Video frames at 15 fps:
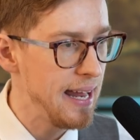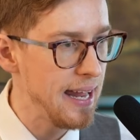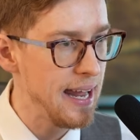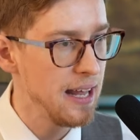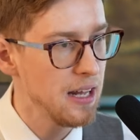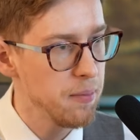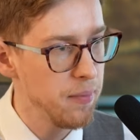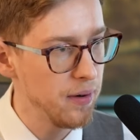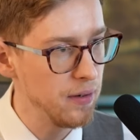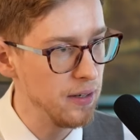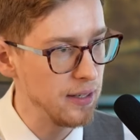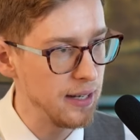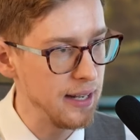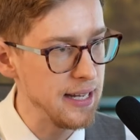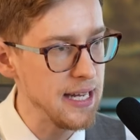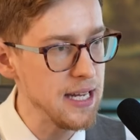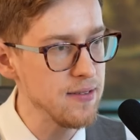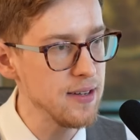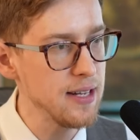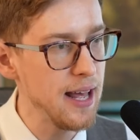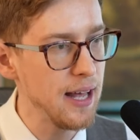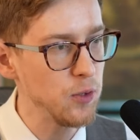in America,
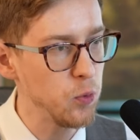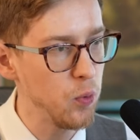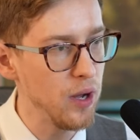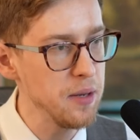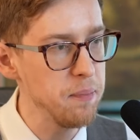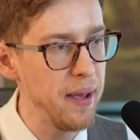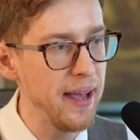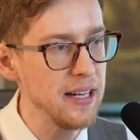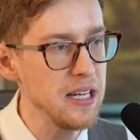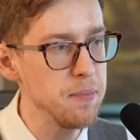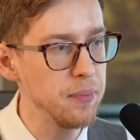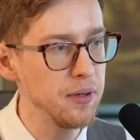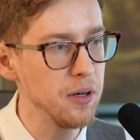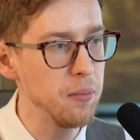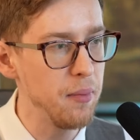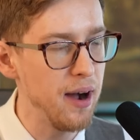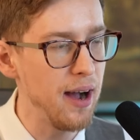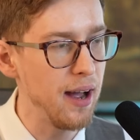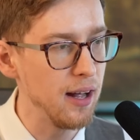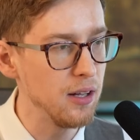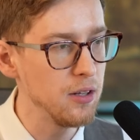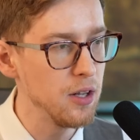even at one penny per
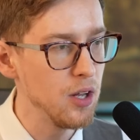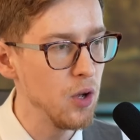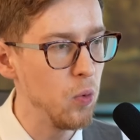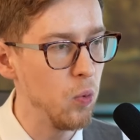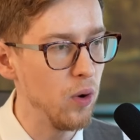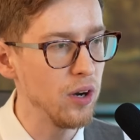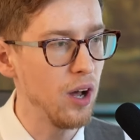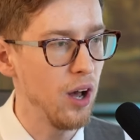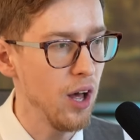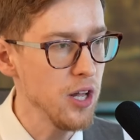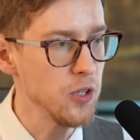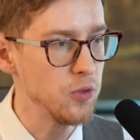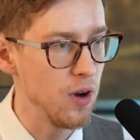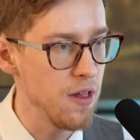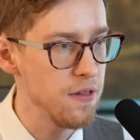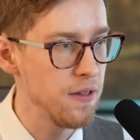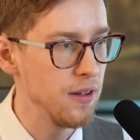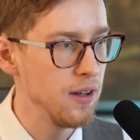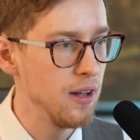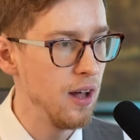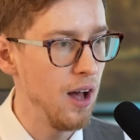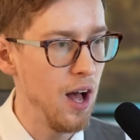mile, 1/100th
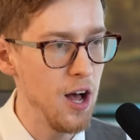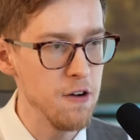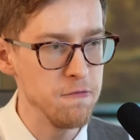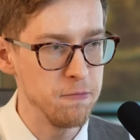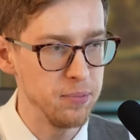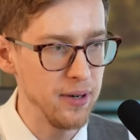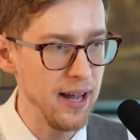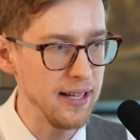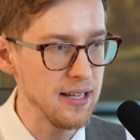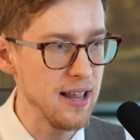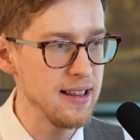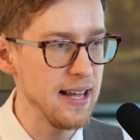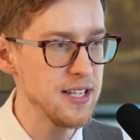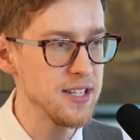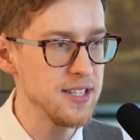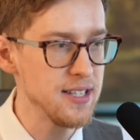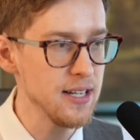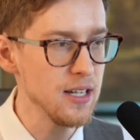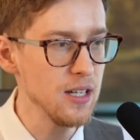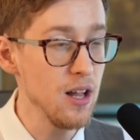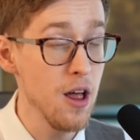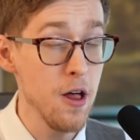of Brett, that's
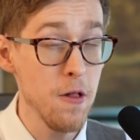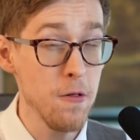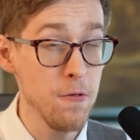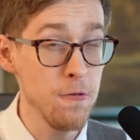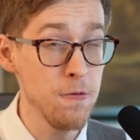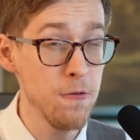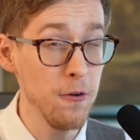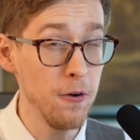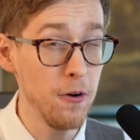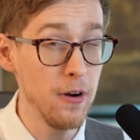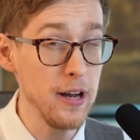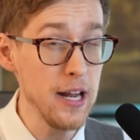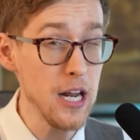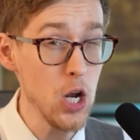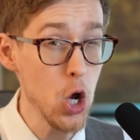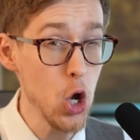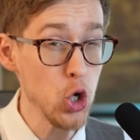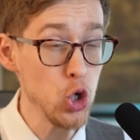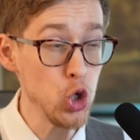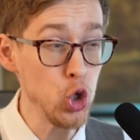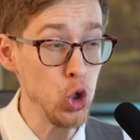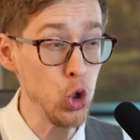still
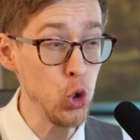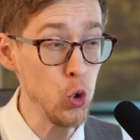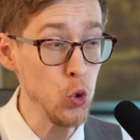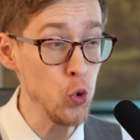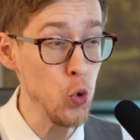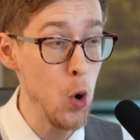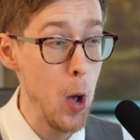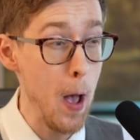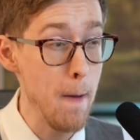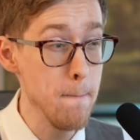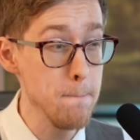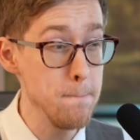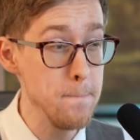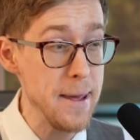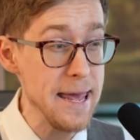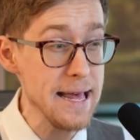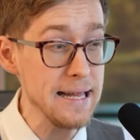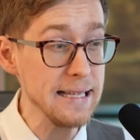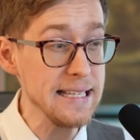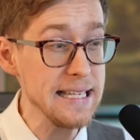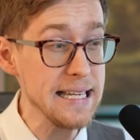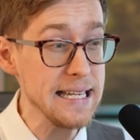$32
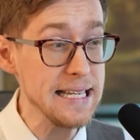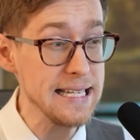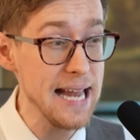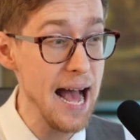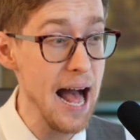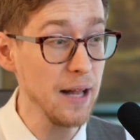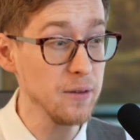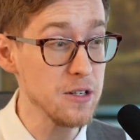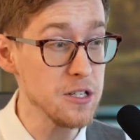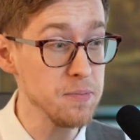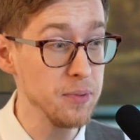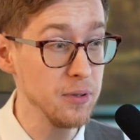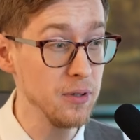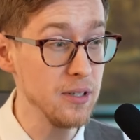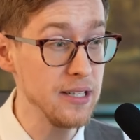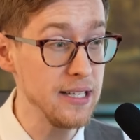billion per